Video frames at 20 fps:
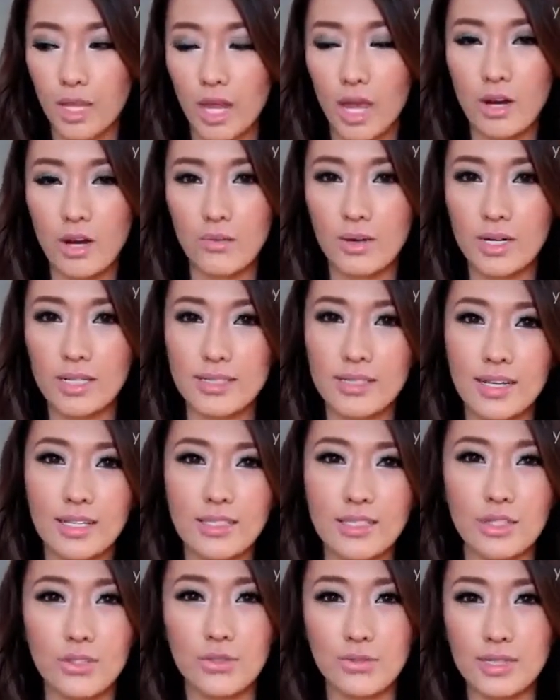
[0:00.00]
I don't want to say
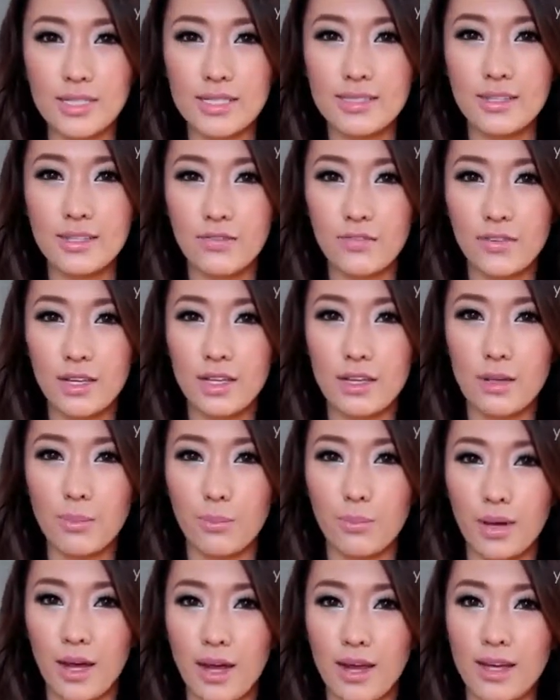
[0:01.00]
it's a greasy feel,
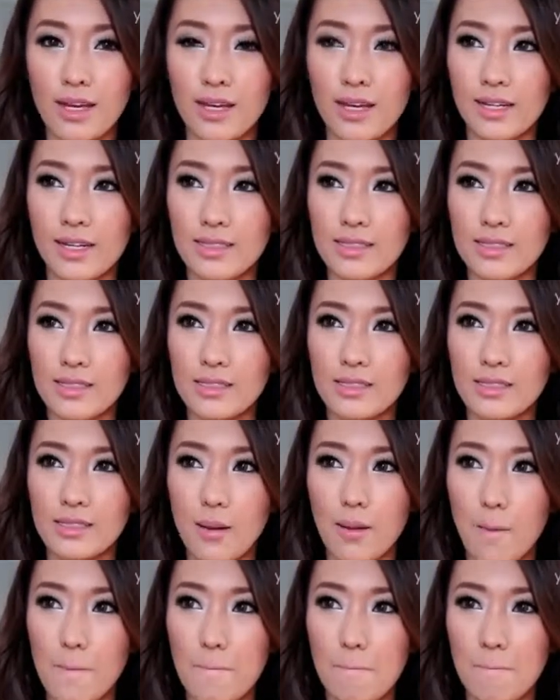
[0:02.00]
but it's
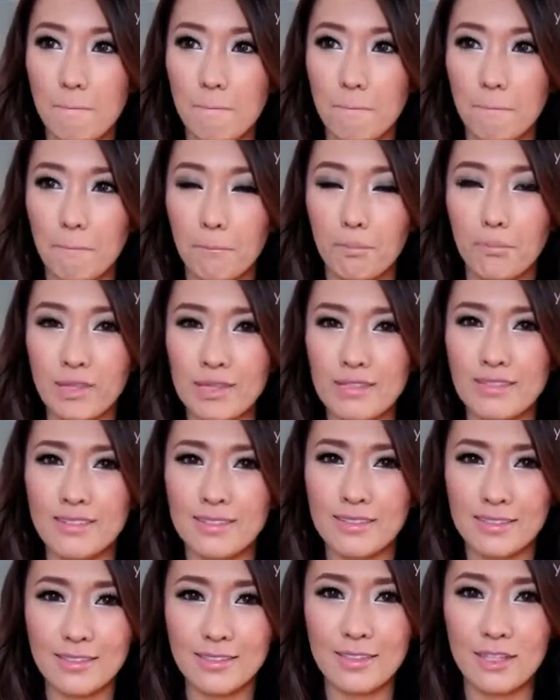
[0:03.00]

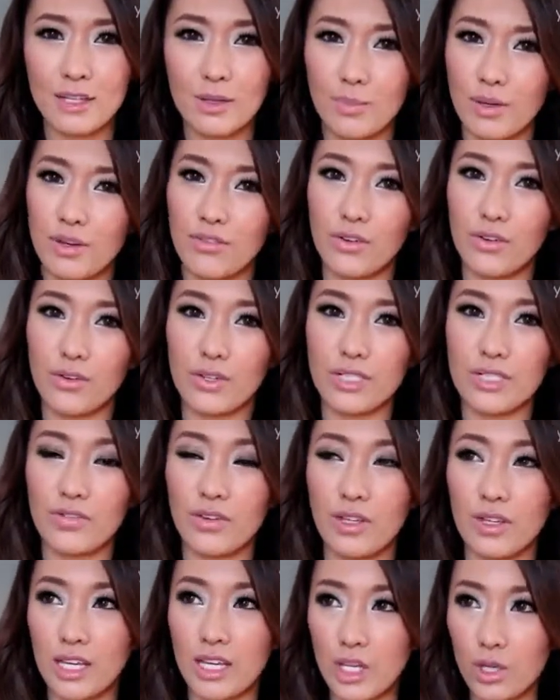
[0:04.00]
a little bit of a greasy
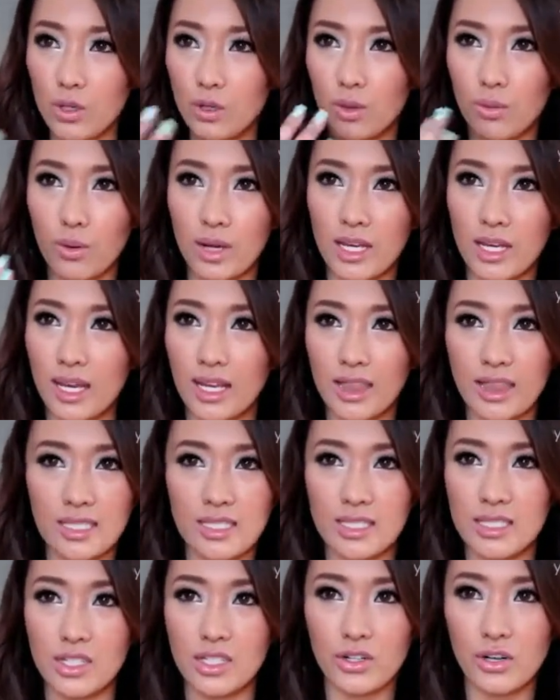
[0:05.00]
feel. Like, you don't want to get
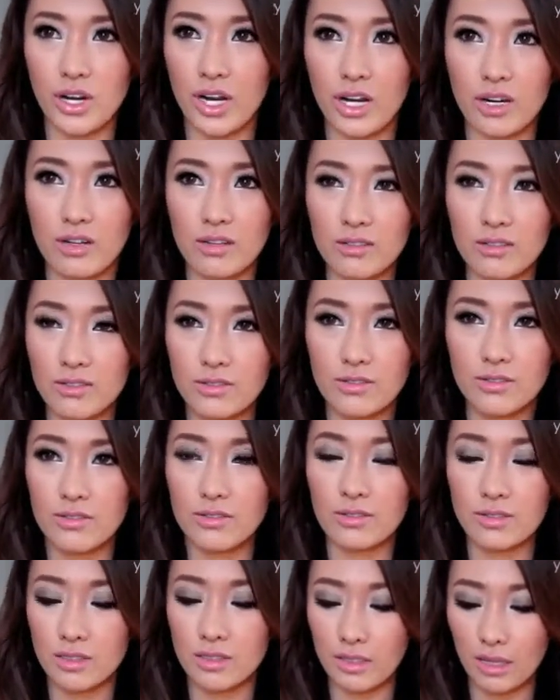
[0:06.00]
this in your hair.
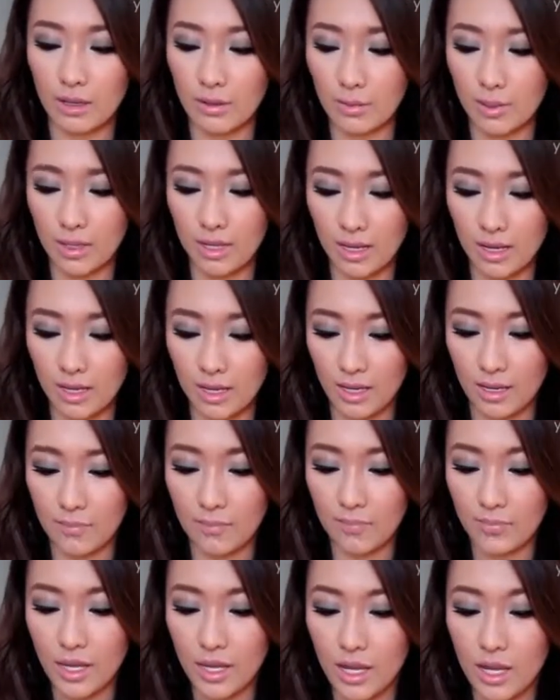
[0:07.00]
That would be yucky.
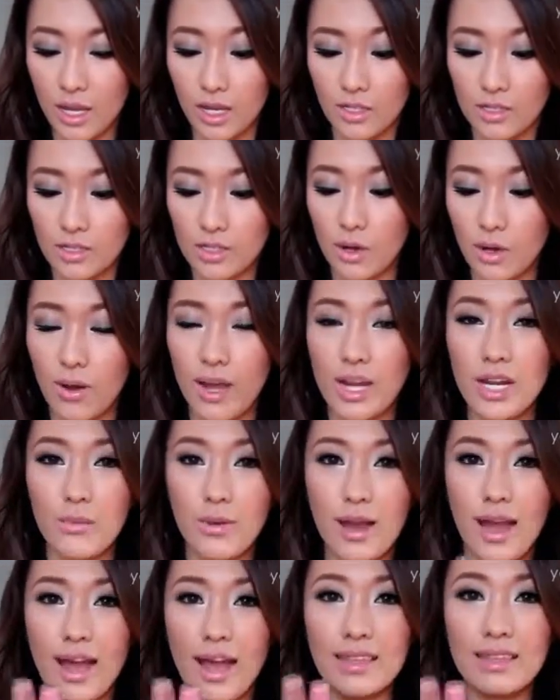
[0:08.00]
So
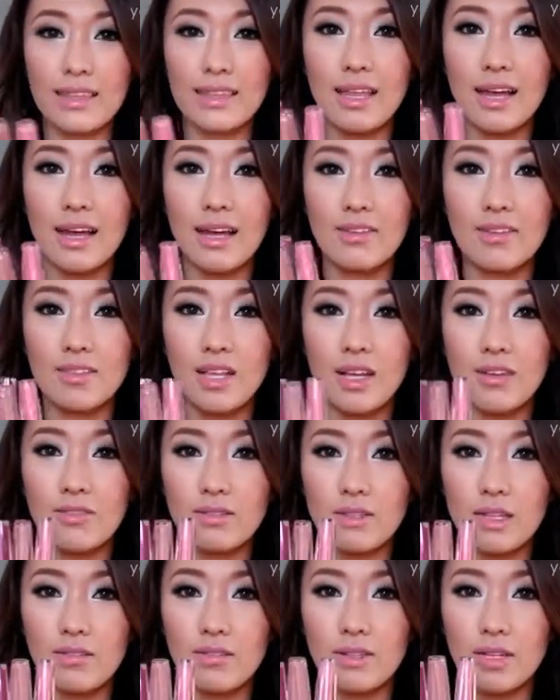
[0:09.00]
anyway, I love,
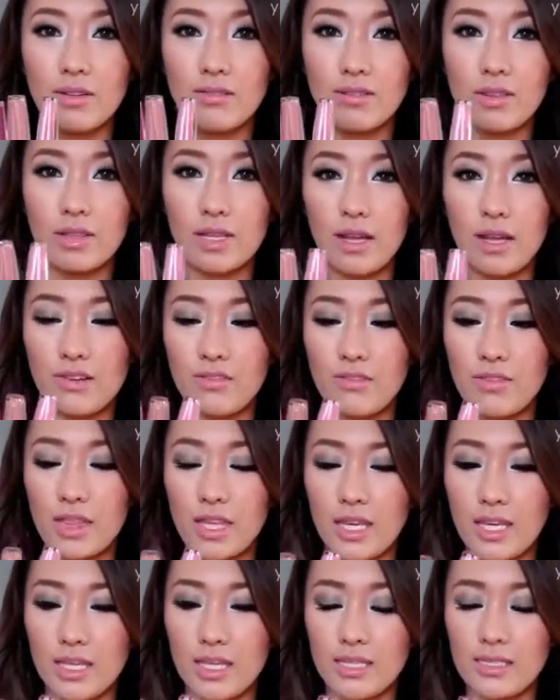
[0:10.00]
love, love, love, love
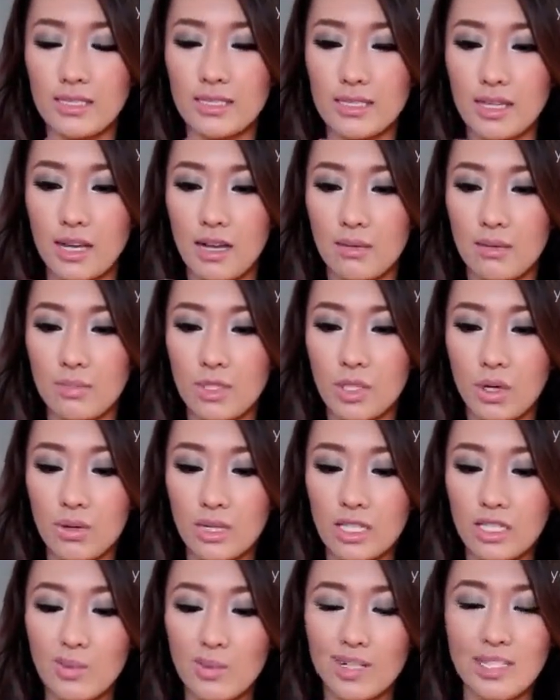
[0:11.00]
these.
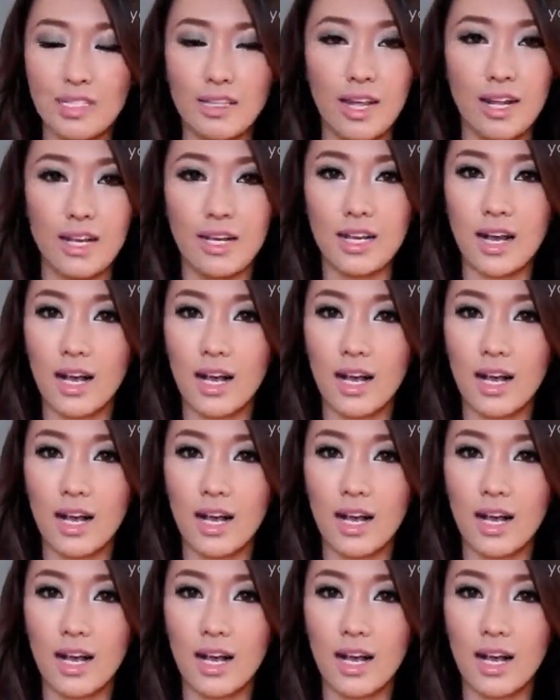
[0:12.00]
Don't expect a lot of